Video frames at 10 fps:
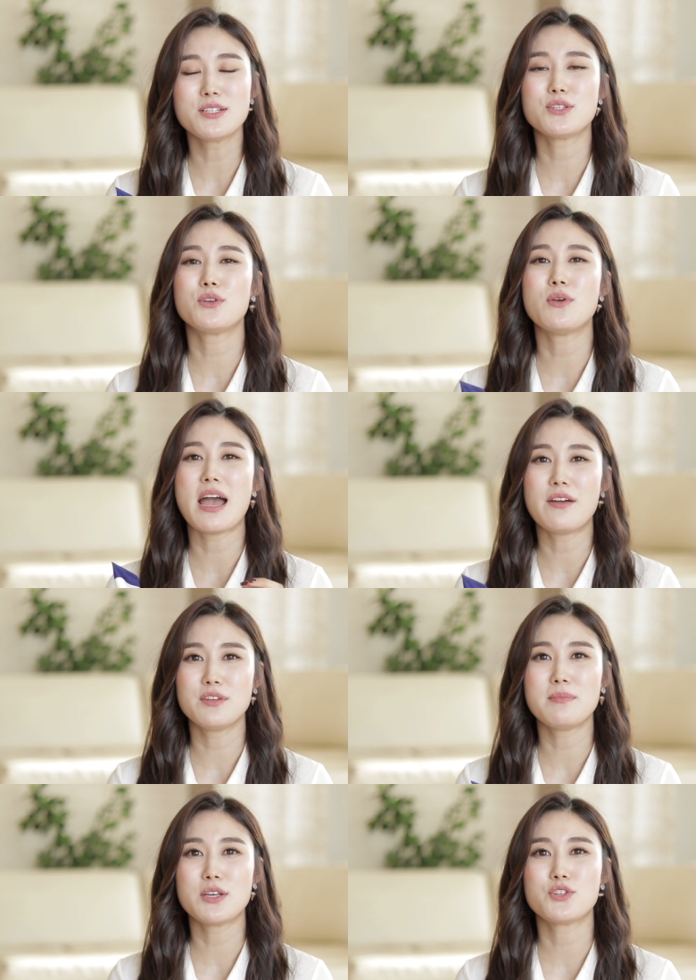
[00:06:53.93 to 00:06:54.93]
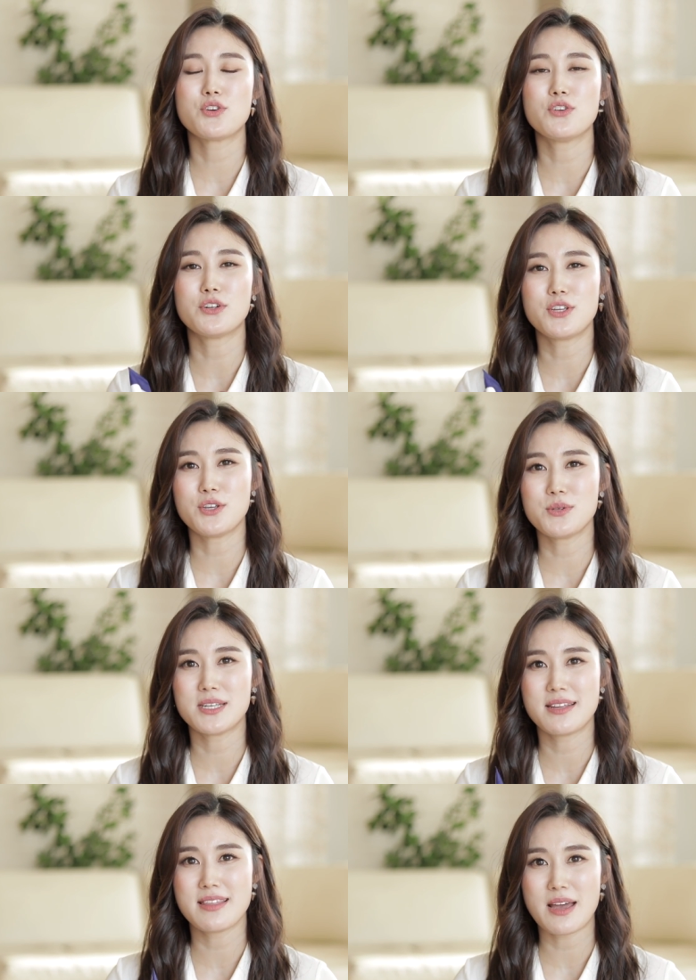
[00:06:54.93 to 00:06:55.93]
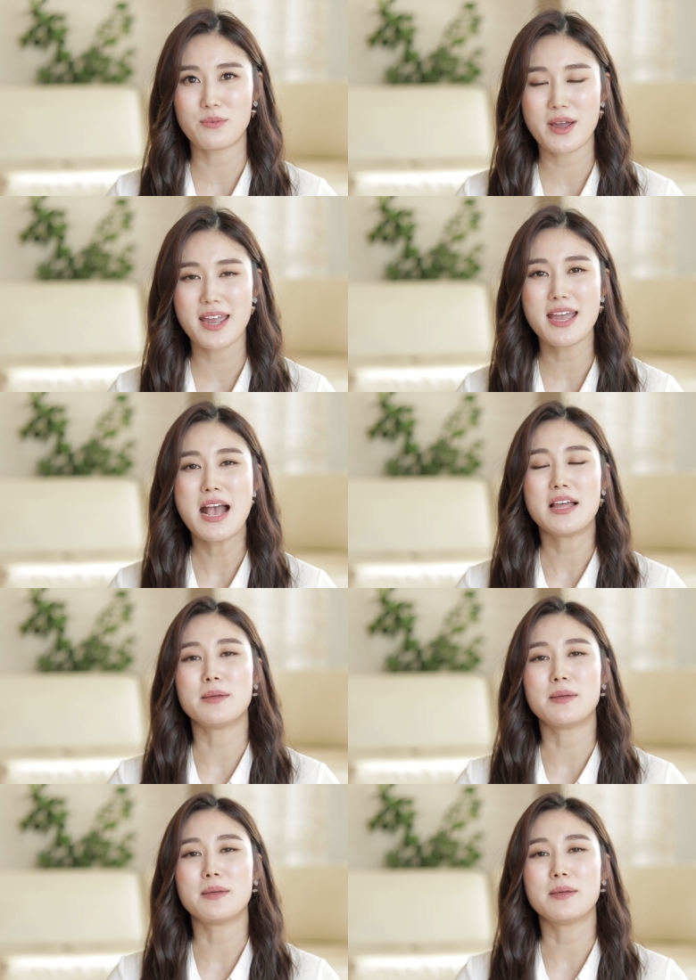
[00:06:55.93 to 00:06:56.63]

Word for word: So you have to make sure not to use it in that way.